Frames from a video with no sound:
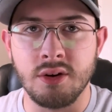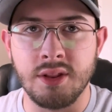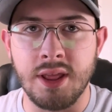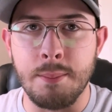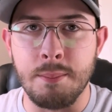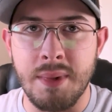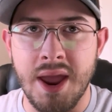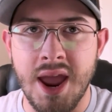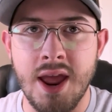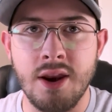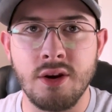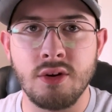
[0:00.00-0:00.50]

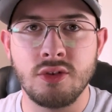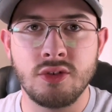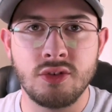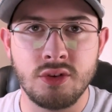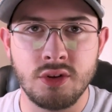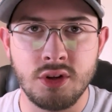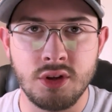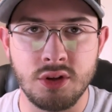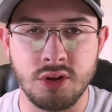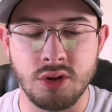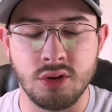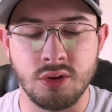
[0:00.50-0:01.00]
matters
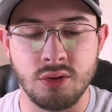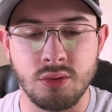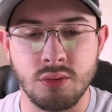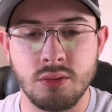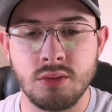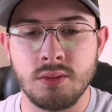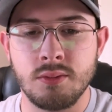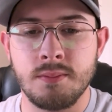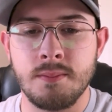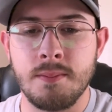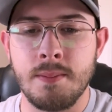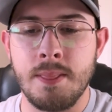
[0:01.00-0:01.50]
to you
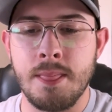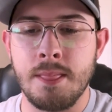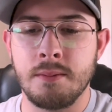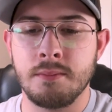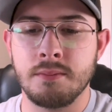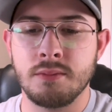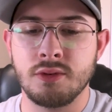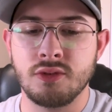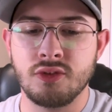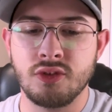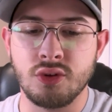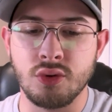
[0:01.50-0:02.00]

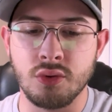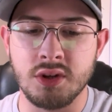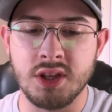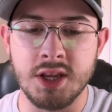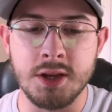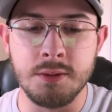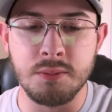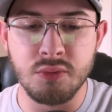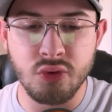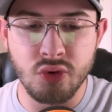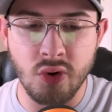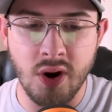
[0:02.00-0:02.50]
to
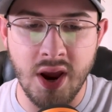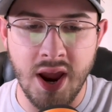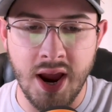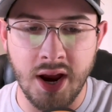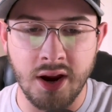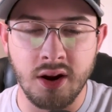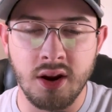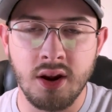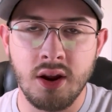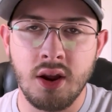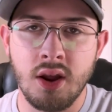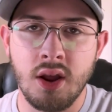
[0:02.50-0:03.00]
keep
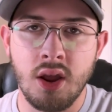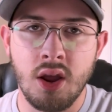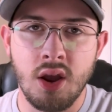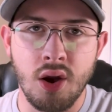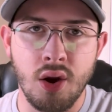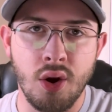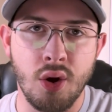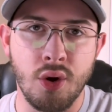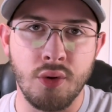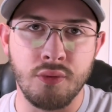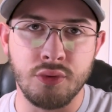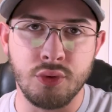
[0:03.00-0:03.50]
track
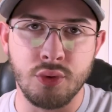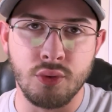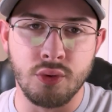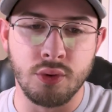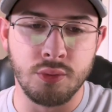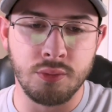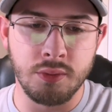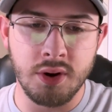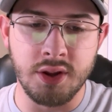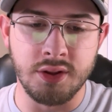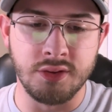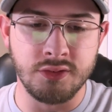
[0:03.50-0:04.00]
of your
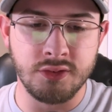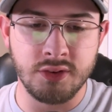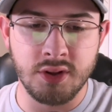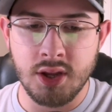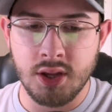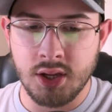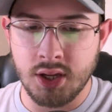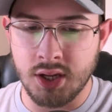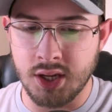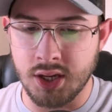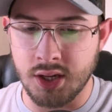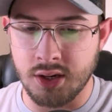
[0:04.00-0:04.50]
runs.
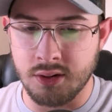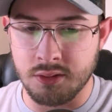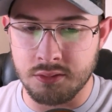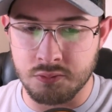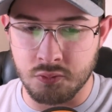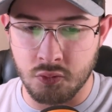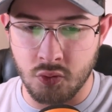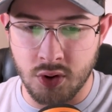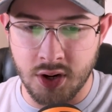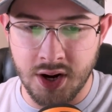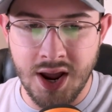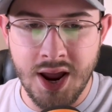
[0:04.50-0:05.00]
And
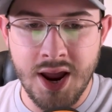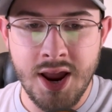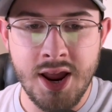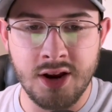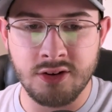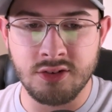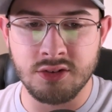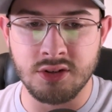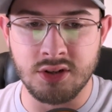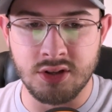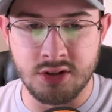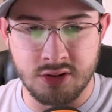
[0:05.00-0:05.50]
what I
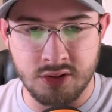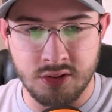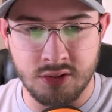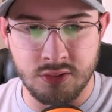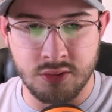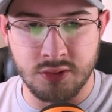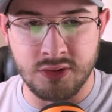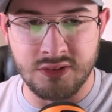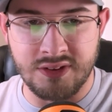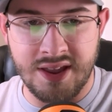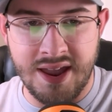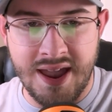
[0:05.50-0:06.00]
actually do
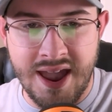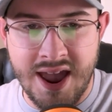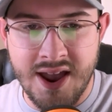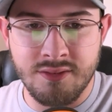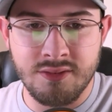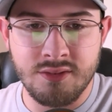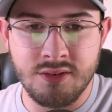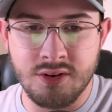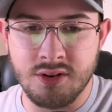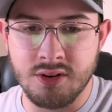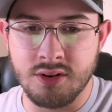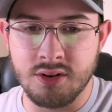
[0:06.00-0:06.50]
is
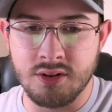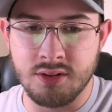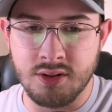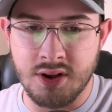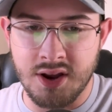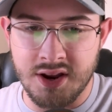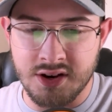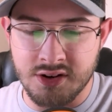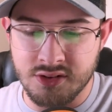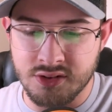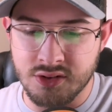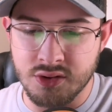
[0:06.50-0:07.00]
after
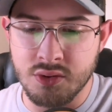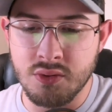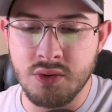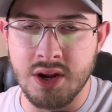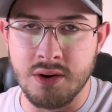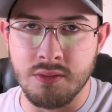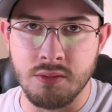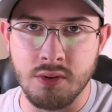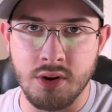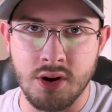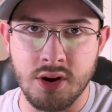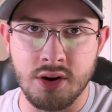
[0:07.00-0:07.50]
I do
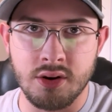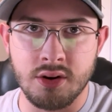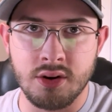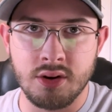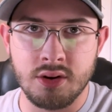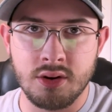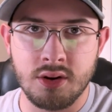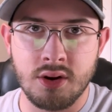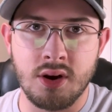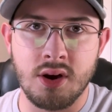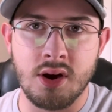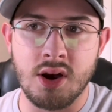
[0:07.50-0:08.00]
a run,
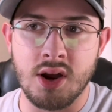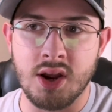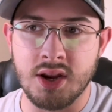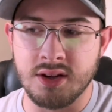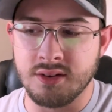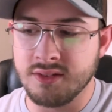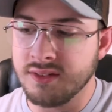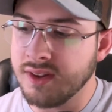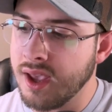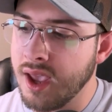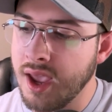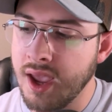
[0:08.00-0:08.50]
I
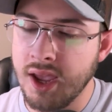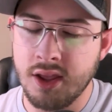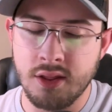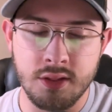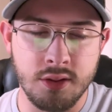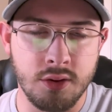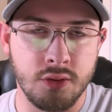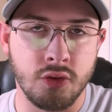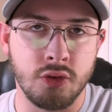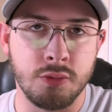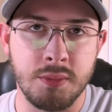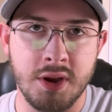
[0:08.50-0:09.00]
take
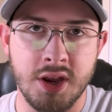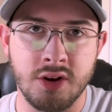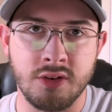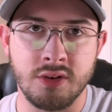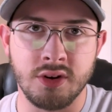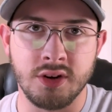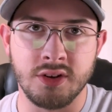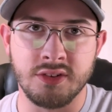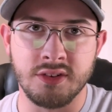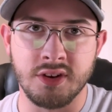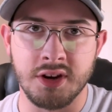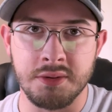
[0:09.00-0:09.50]
those
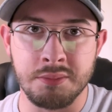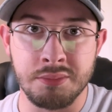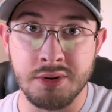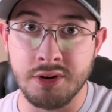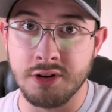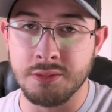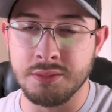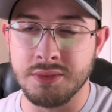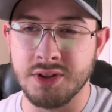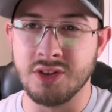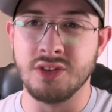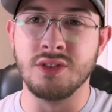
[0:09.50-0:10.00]
metrics and I put
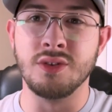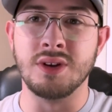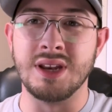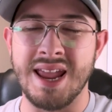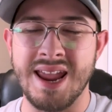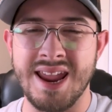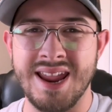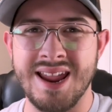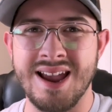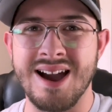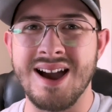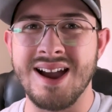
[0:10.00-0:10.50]
them into an
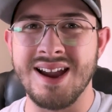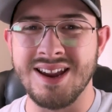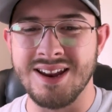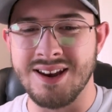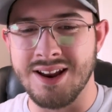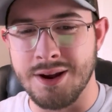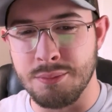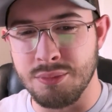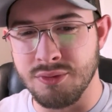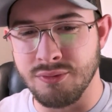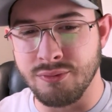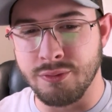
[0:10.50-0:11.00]
AI and
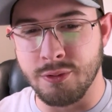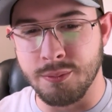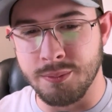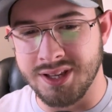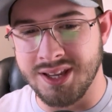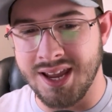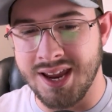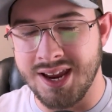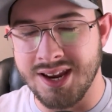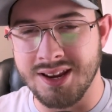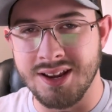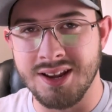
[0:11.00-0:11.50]
I perform a
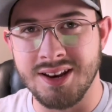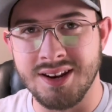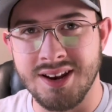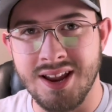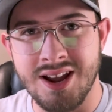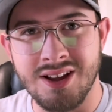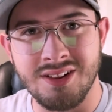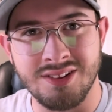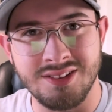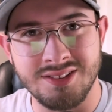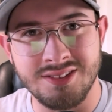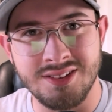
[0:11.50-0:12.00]
gait
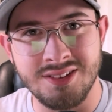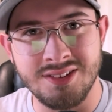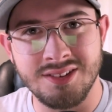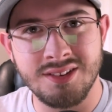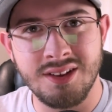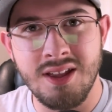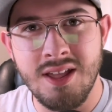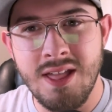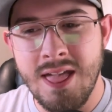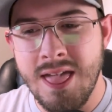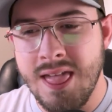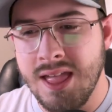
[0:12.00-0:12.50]
analysis.
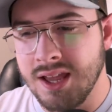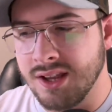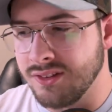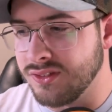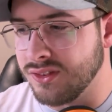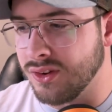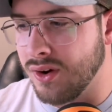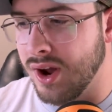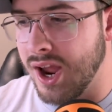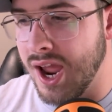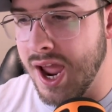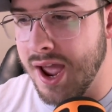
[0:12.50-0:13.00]
And
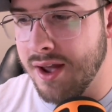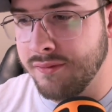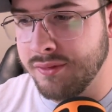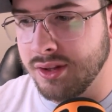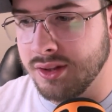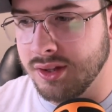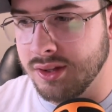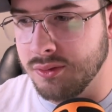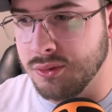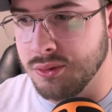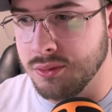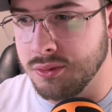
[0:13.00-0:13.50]
so
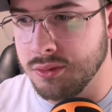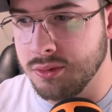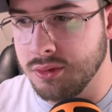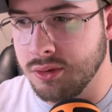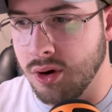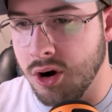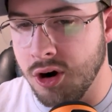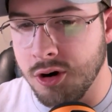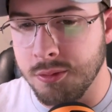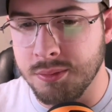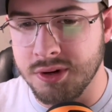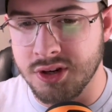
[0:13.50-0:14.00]
having the
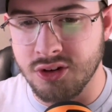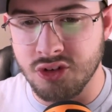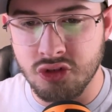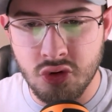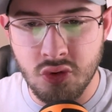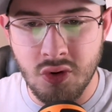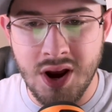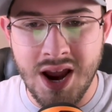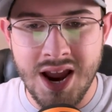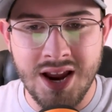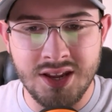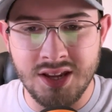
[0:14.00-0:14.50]
Garmin
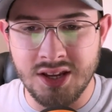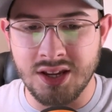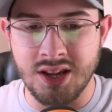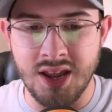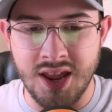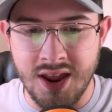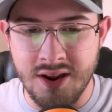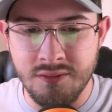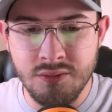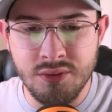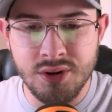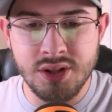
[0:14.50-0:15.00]
tracking
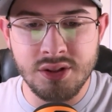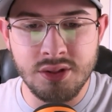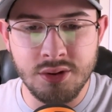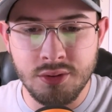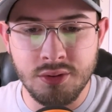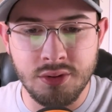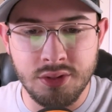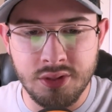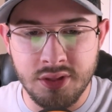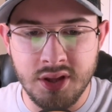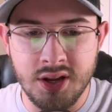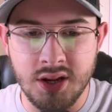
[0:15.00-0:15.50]
every
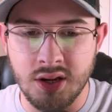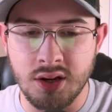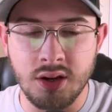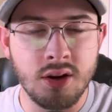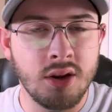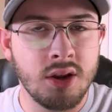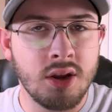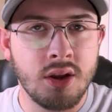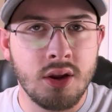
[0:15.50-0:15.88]
little thing